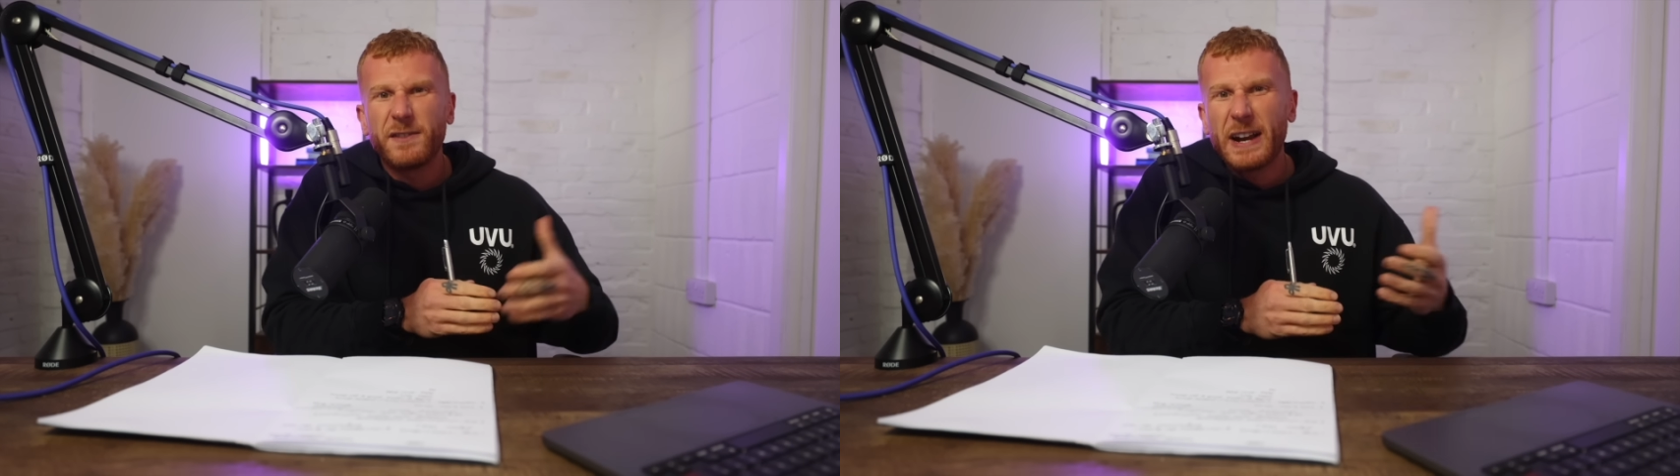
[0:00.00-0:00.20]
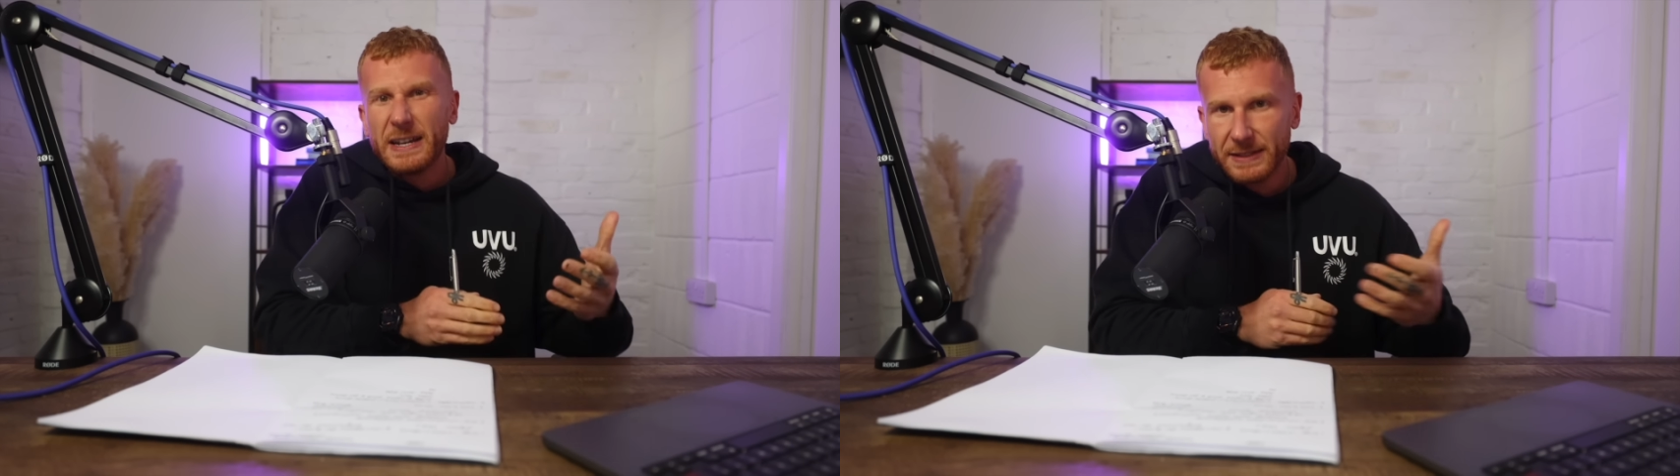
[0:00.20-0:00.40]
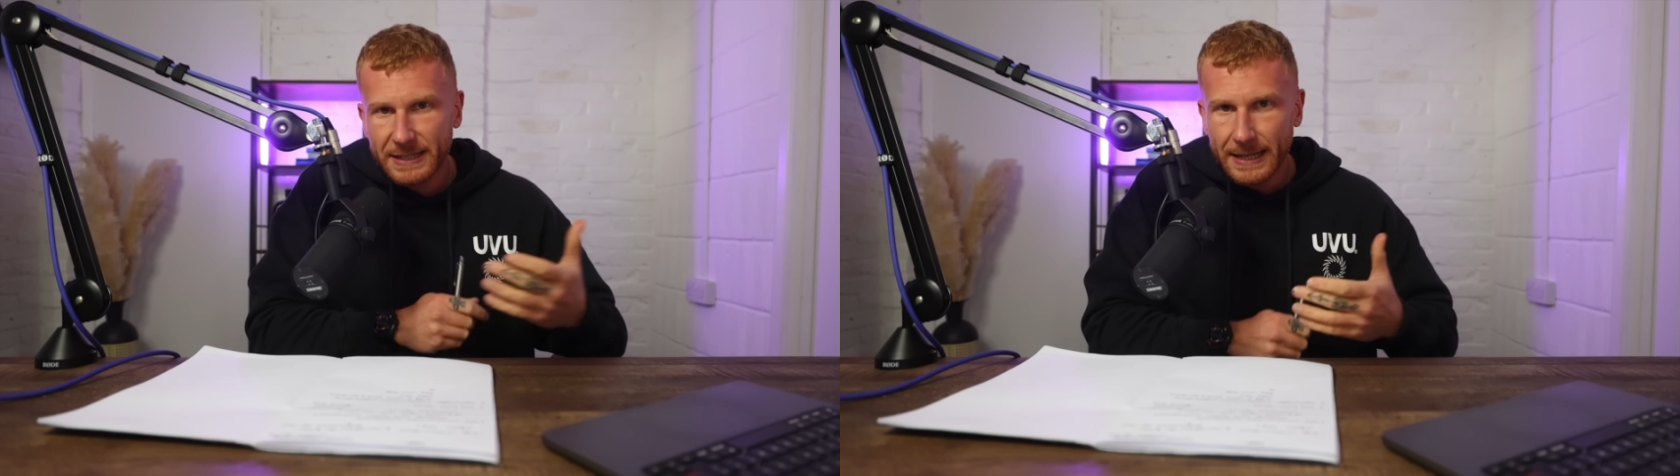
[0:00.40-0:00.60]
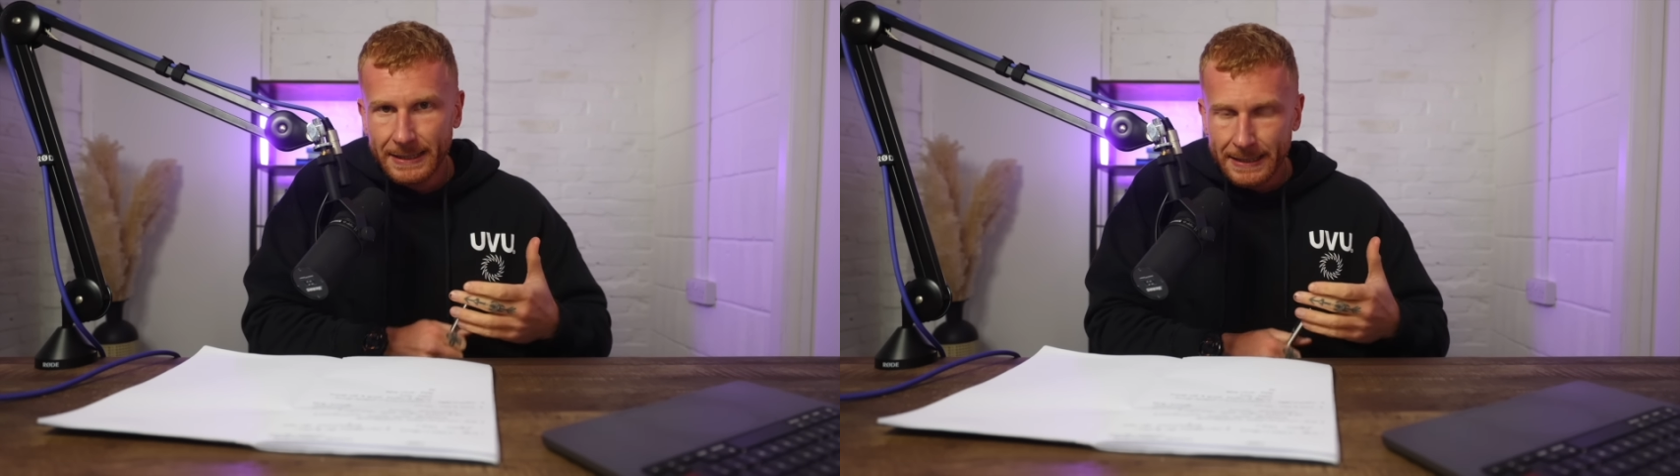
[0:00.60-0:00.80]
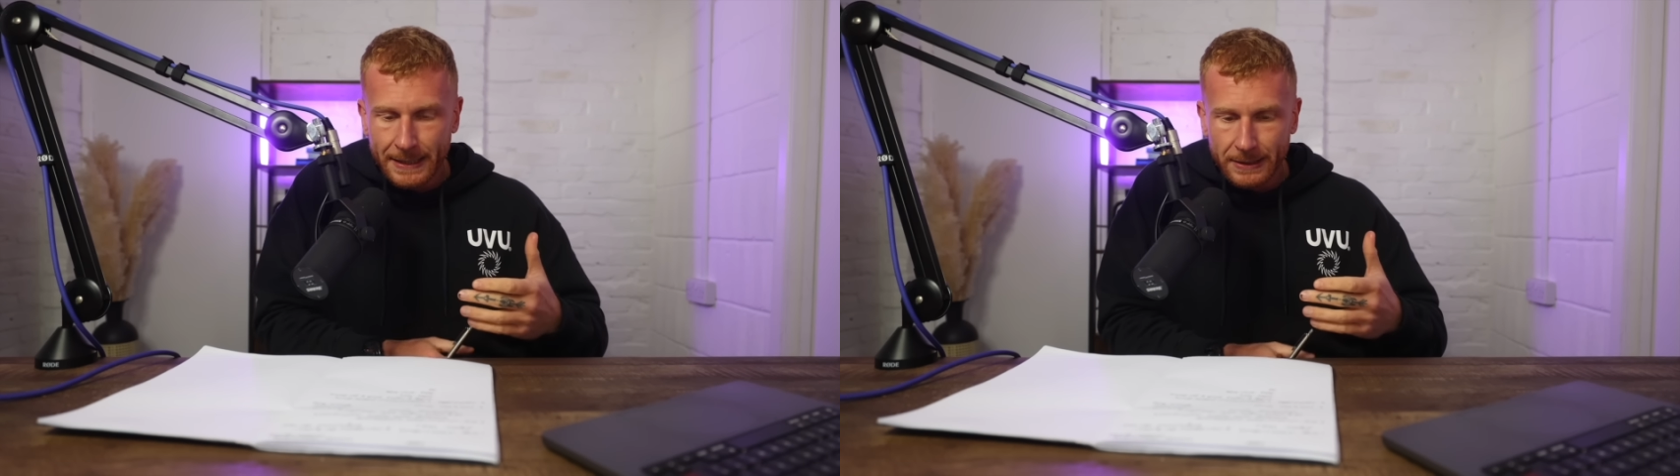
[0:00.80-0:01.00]
flavored
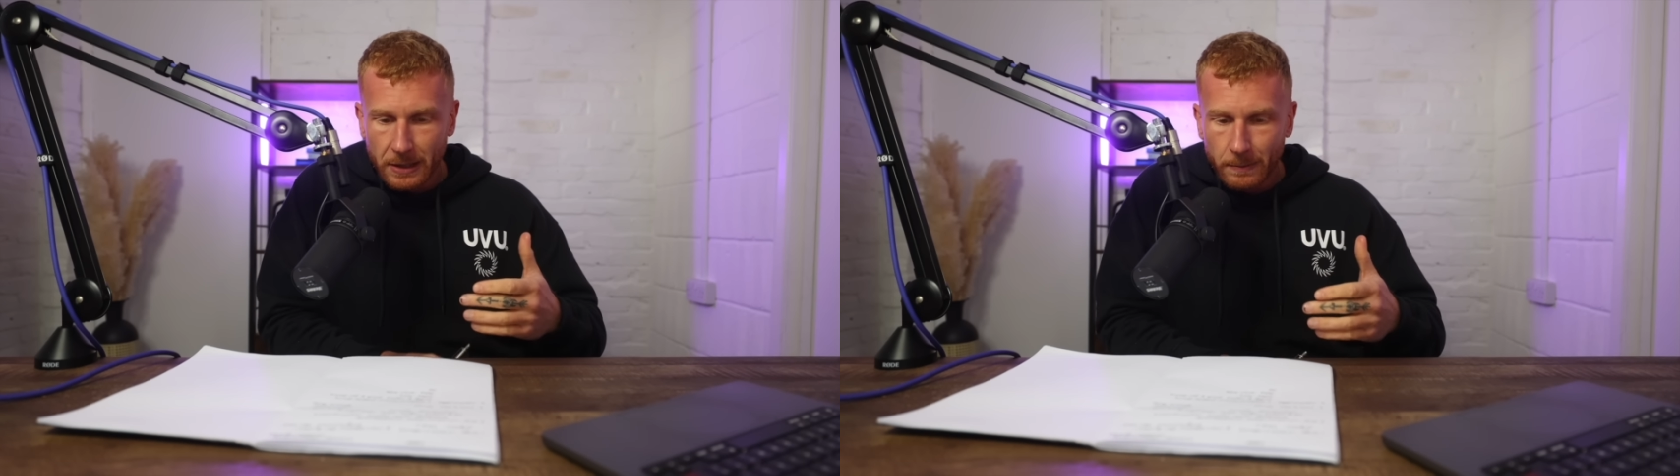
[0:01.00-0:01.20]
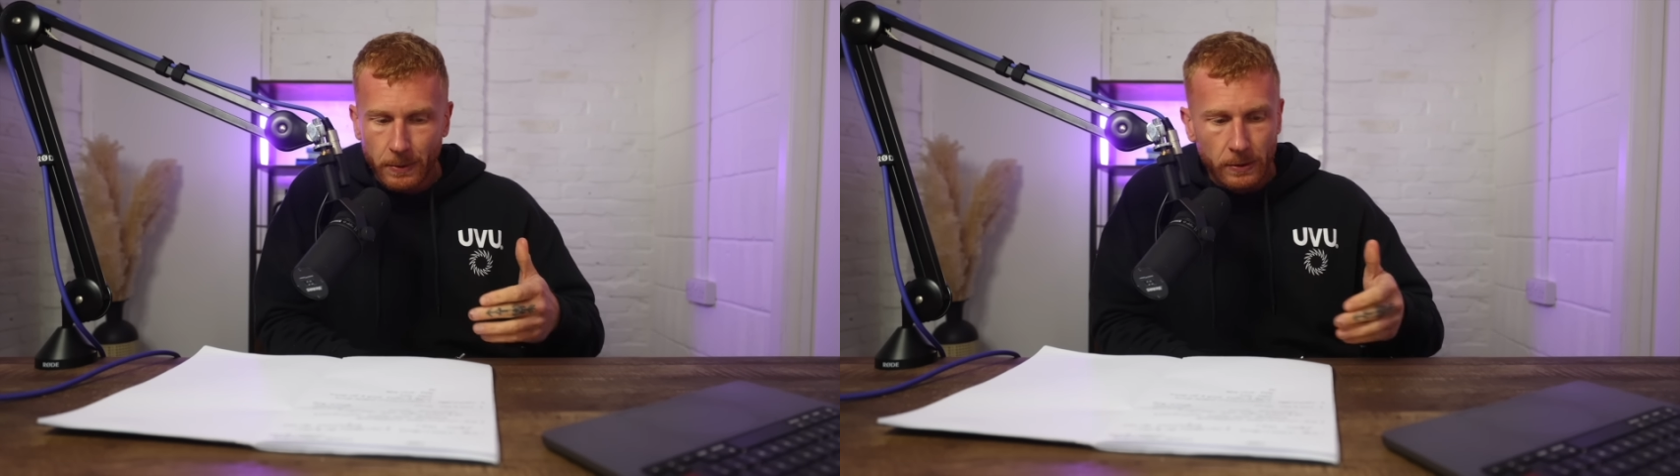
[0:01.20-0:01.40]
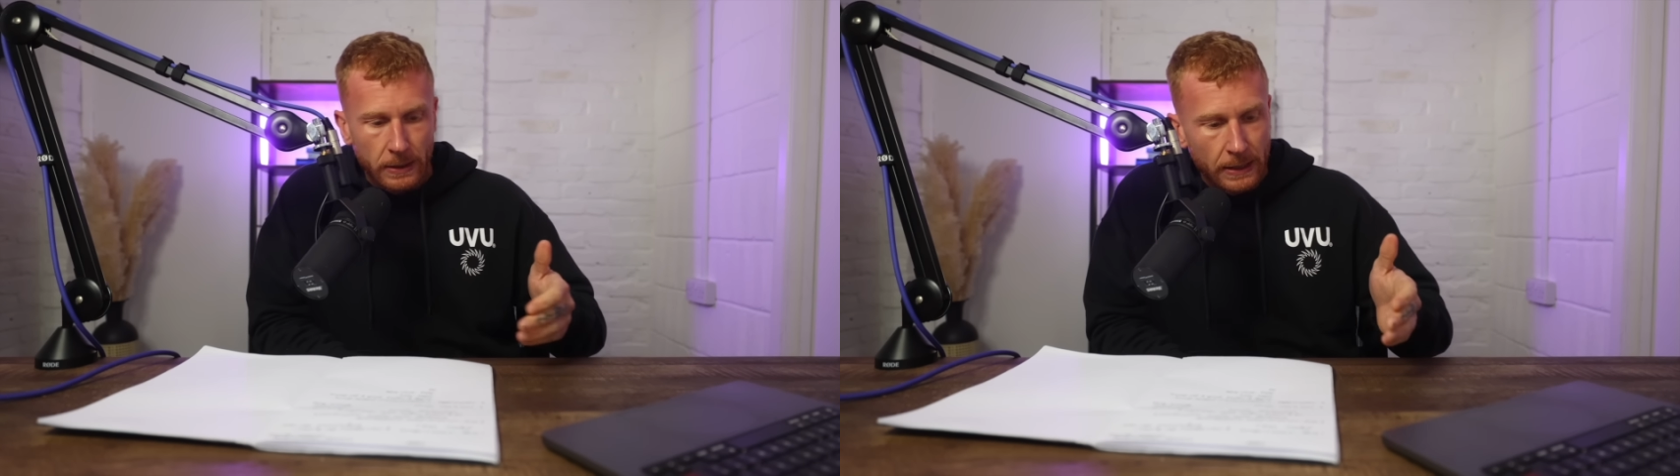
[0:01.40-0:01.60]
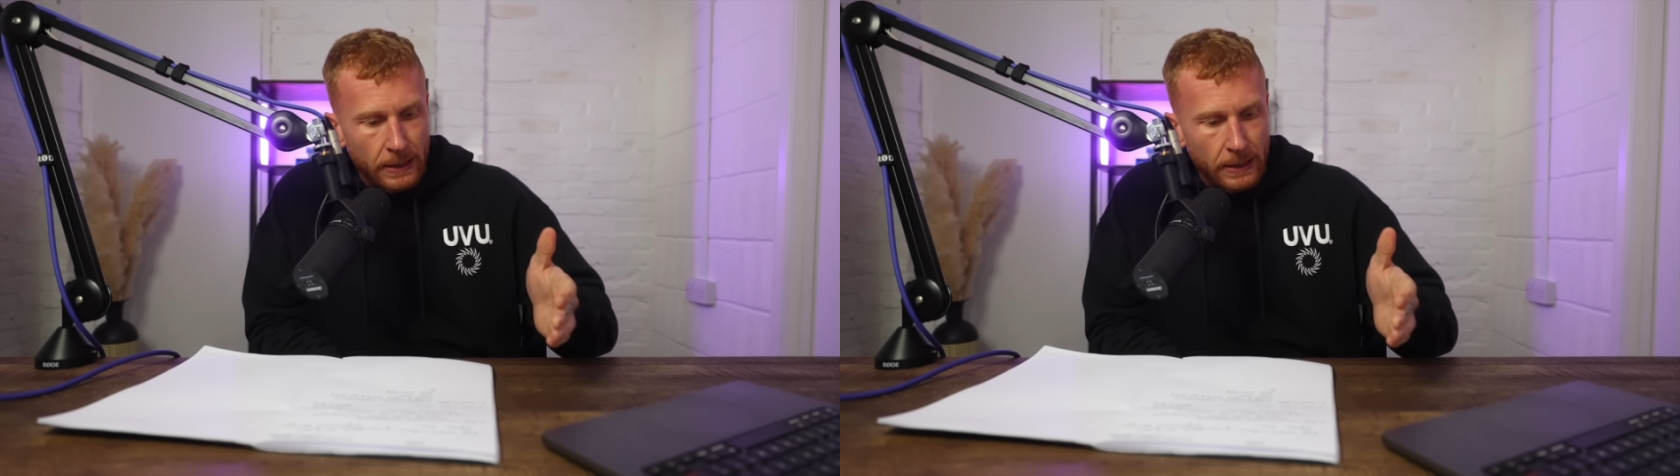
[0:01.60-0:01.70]
teas as an example.